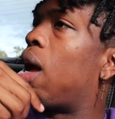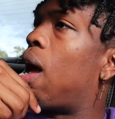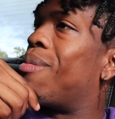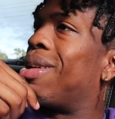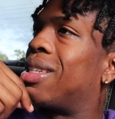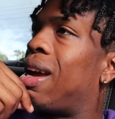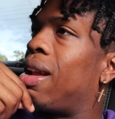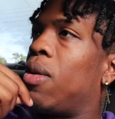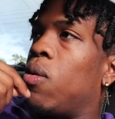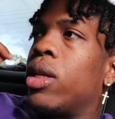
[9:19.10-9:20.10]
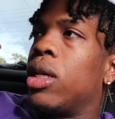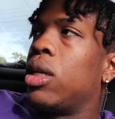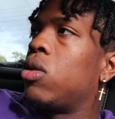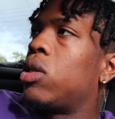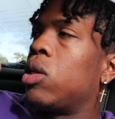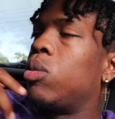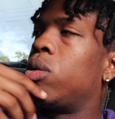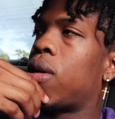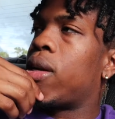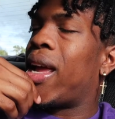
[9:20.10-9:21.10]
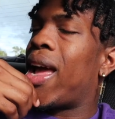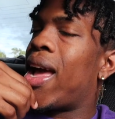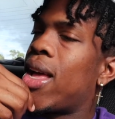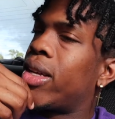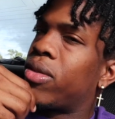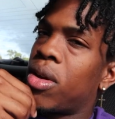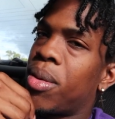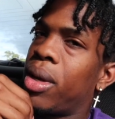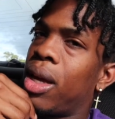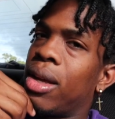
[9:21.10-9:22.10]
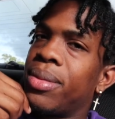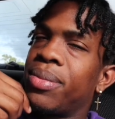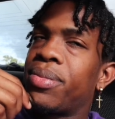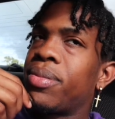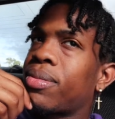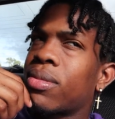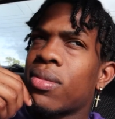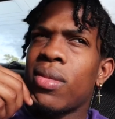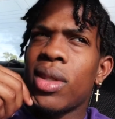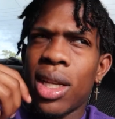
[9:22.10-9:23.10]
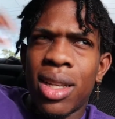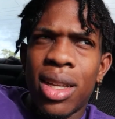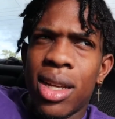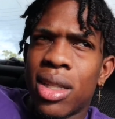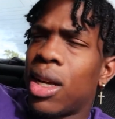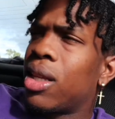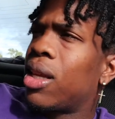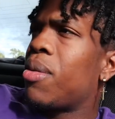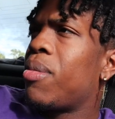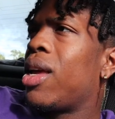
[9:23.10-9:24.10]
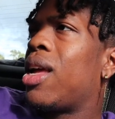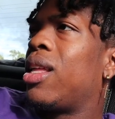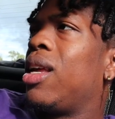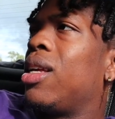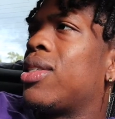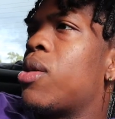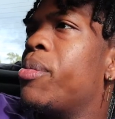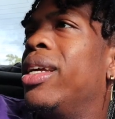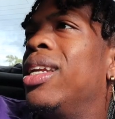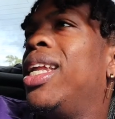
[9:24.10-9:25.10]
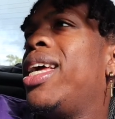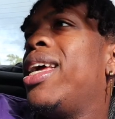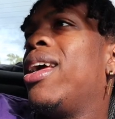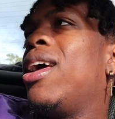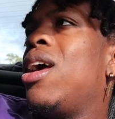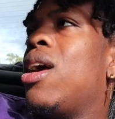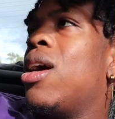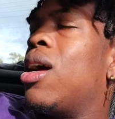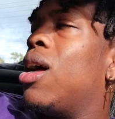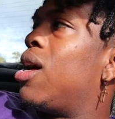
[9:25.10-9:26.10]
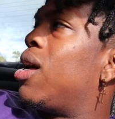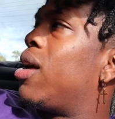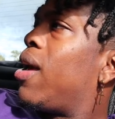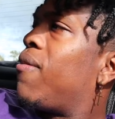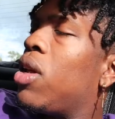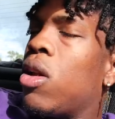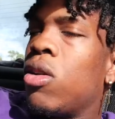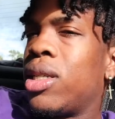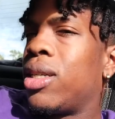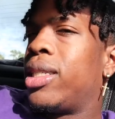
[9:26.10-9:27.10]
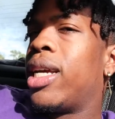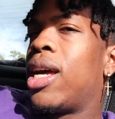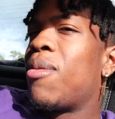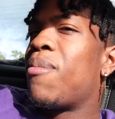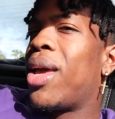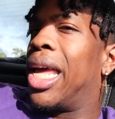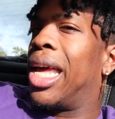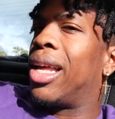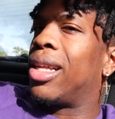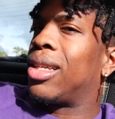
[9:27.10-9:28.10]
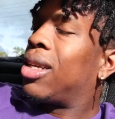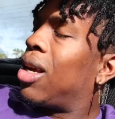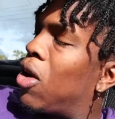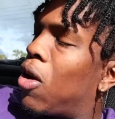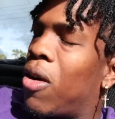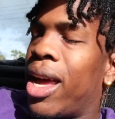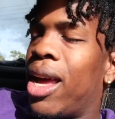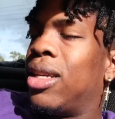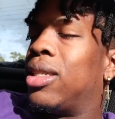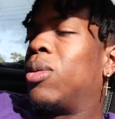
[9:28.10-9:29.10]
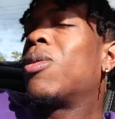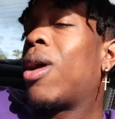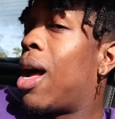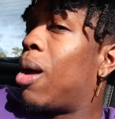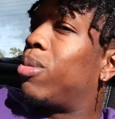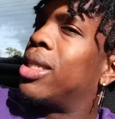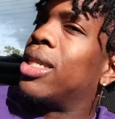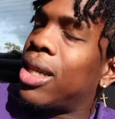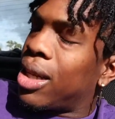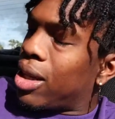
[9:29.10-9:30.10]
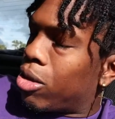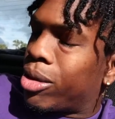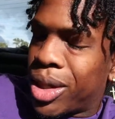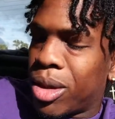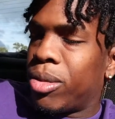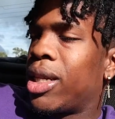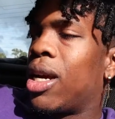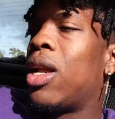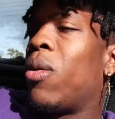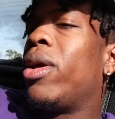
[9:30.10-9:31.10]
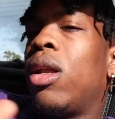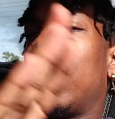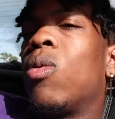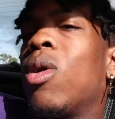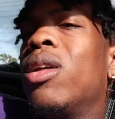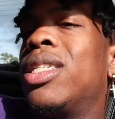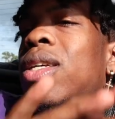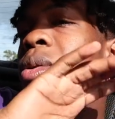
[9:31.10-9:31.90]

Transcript: I'm excited for what the YouTube journey has for me, things like that, man. I think it's gonna be lit. If you're new to the channel, man, go ahead and subscribe to the YouTube channel. We on the road to